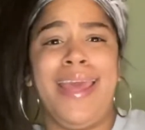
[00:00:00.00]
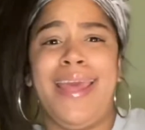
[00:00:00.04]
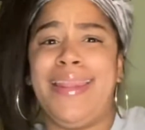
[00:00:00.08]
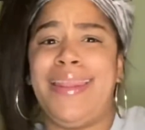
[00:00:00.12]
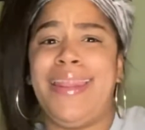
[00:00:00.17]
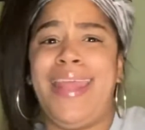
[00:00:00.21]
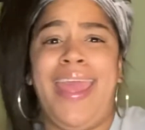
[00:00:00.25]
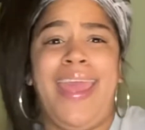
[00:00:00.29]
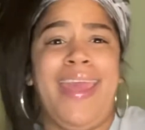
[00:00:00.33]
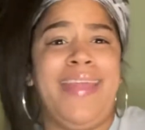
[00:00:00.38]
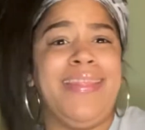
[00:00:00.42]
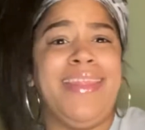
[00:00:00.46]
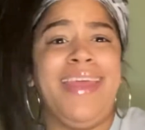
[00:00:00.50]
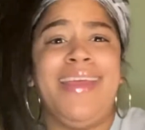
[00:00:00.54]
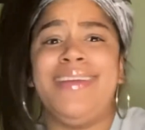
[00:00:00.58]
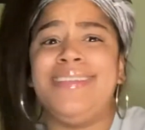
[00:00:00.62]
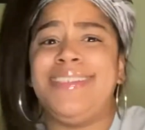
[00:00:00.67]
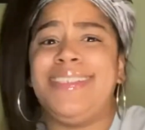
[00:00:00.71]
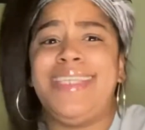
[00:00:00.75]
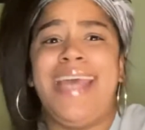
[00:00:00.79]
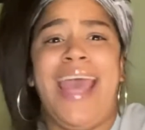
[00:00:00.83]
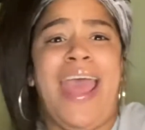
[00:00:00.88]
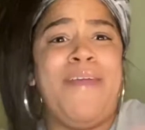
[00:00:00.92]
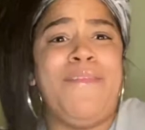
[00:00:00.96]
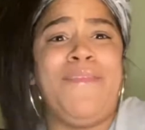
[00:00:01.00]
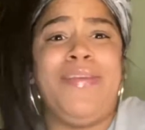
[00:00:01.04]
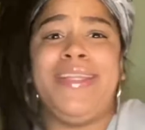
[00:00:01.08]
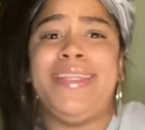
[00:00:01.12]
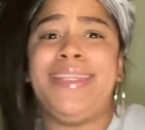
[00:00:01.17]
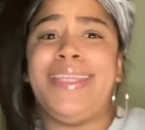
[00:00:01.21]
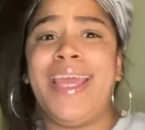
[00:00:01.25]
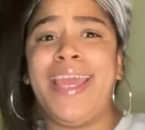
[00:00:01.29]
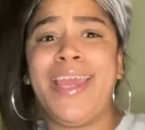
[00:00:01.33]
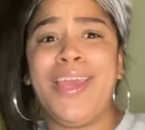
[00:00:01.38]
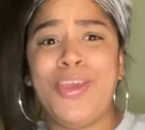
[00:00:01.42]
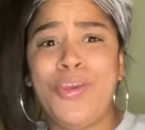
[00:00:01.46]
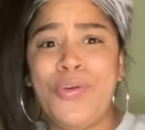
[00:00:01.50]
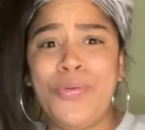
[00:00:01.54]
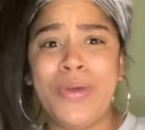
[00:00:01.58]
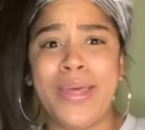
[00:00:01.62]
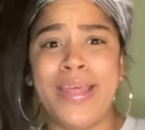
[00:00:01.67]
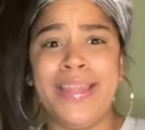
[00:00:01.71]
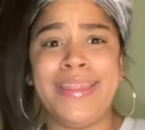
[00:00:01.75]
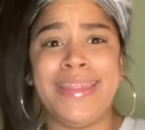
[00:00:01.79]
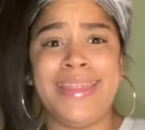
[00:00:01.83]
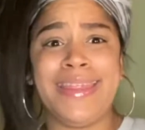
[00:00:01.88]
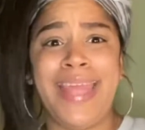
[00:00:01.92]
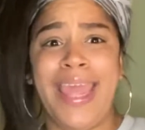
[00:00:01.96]
There's everything you
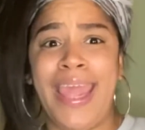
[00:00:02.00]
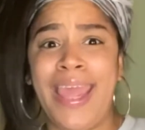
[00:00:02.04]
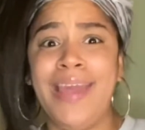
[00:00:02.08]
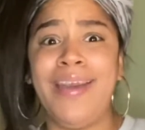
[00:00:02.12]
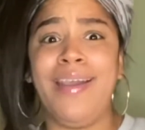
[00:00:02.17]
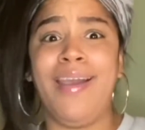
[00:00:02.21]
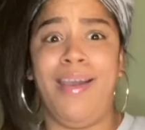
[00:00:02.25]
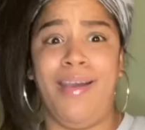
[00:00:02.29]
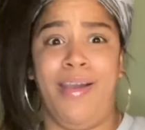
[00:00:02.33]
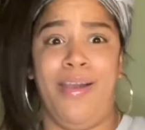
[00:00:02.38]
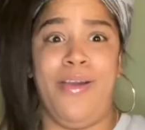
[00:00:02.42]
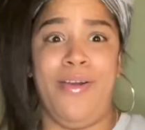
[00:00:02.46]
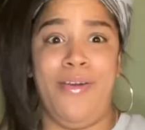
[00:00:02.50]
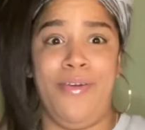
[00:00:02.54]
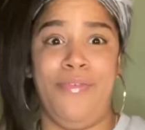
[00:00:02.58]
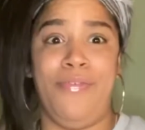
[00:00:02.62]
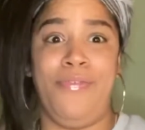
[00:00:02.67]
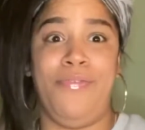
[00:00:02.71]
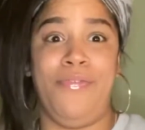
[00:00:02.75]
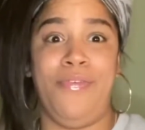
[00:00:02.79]
can think of.